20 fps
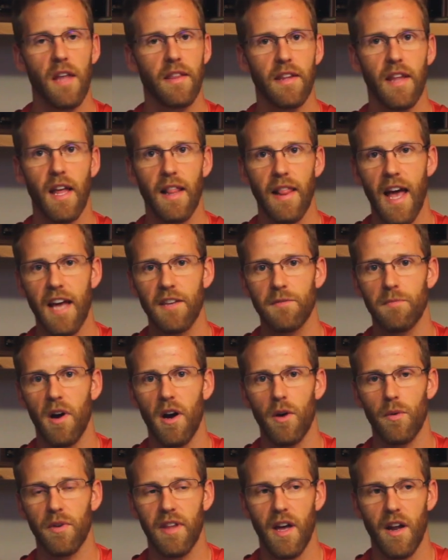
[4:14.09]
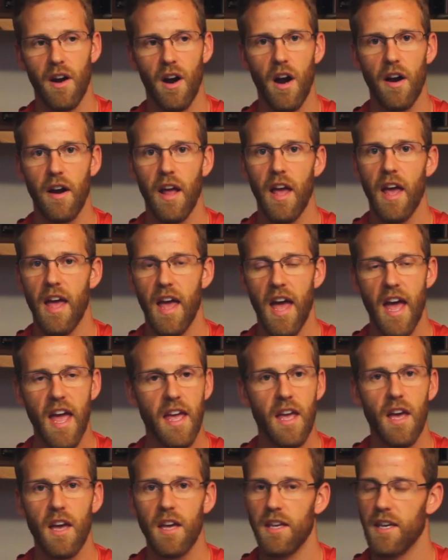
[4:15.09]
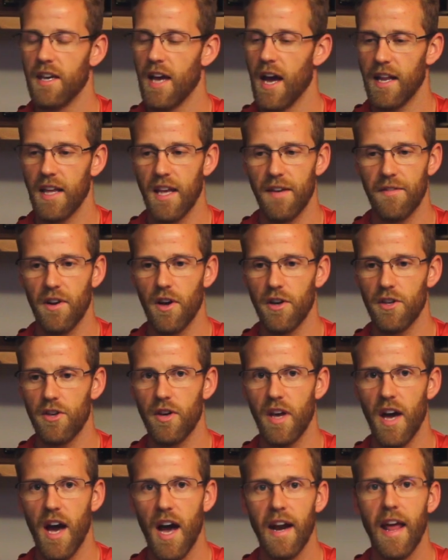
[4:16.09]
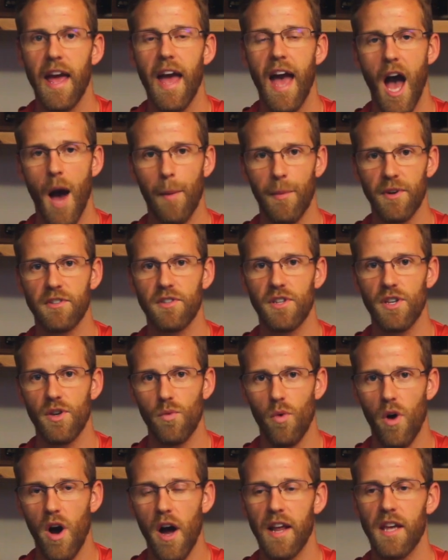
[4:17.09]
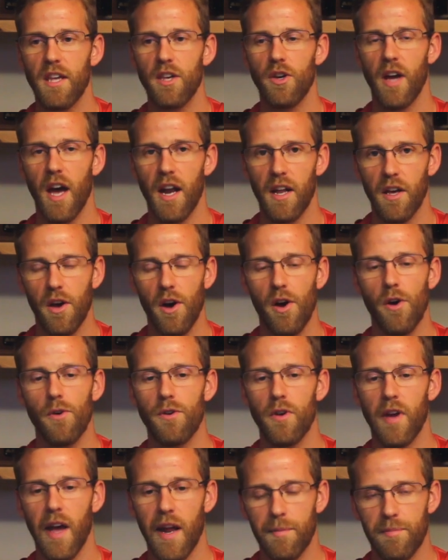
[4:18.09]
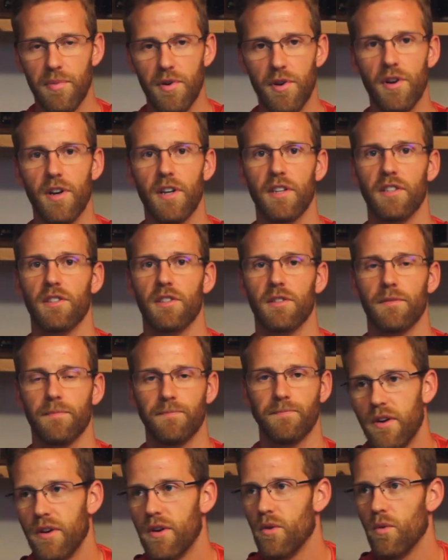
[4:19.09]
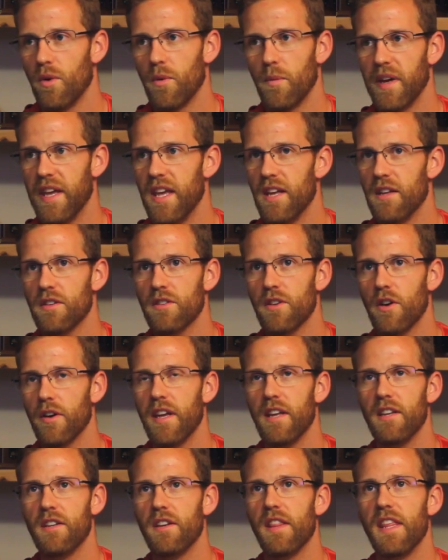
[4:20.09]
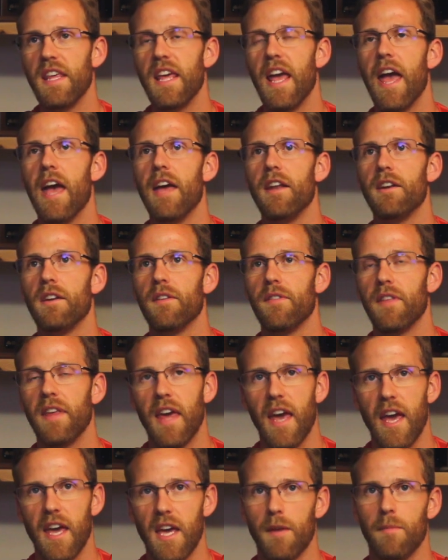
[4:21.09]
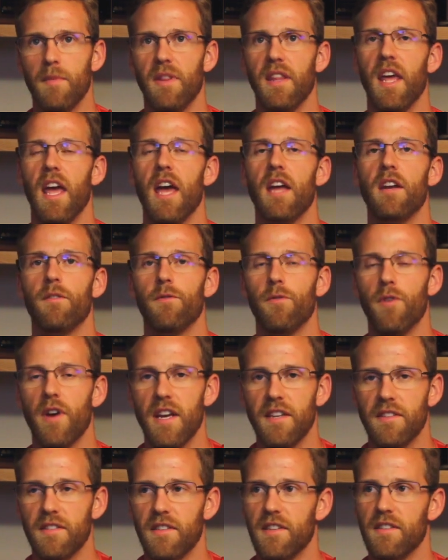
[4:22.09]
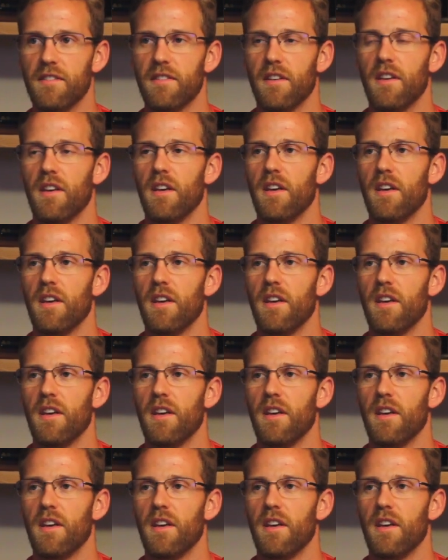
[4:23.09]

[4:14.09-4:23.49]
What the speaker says: And that last part with that heart, hey, you got to give it all you got. How much do you want it? You got to go. You got to push. When we start getting to the end of the game and the end of races,